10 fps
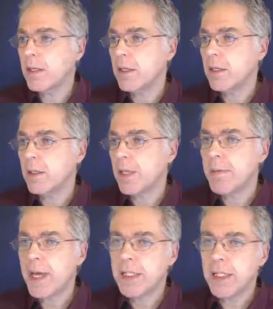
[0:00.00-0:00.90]
they
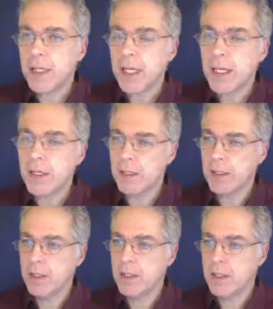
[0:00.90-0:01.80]
basically
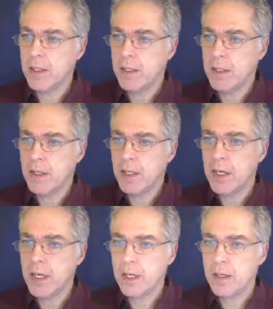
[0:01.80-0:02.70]

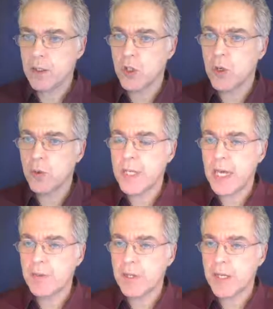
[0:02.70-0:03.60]
go
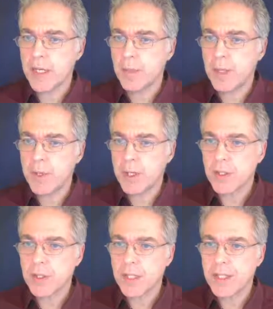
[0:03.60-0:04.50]
down a little bit
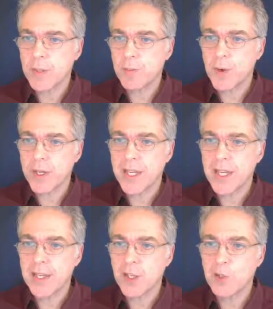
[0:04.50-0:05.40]
because at this point
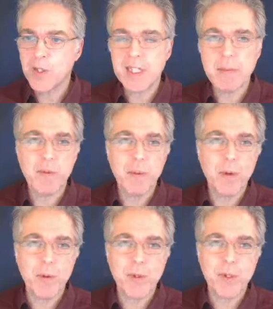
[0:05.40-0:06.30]
here you see some of the
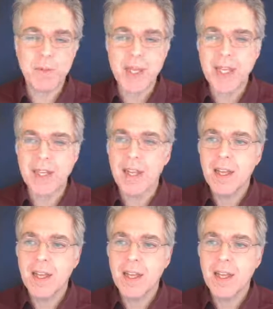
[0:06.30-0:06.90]
protons being